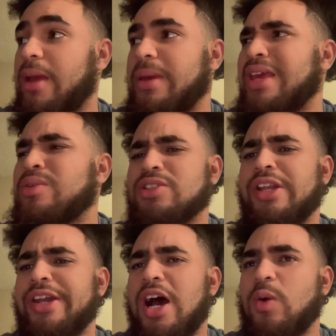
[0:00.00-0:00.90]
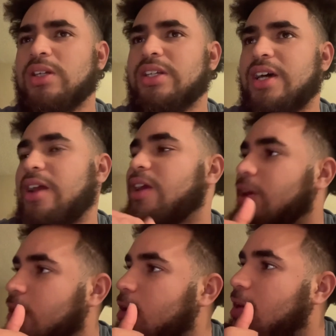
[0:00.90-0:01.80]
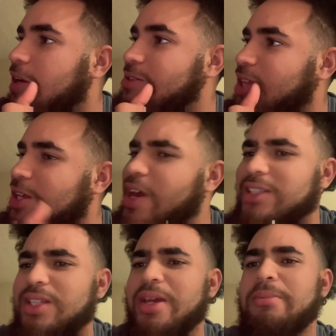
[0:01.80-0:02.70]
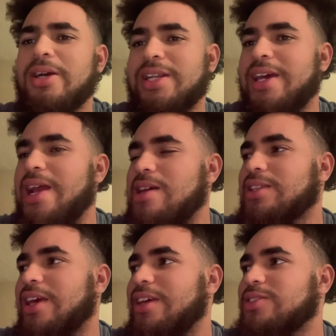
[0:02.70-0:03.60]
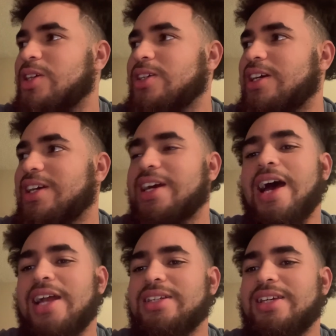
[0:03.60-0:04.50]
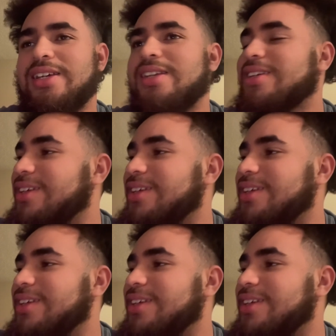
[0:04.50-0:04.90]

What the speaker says: I mean, he was on the dock working the dock. He was like, "You got stuck in mud today?" And I was like, "Yes, sir, I did."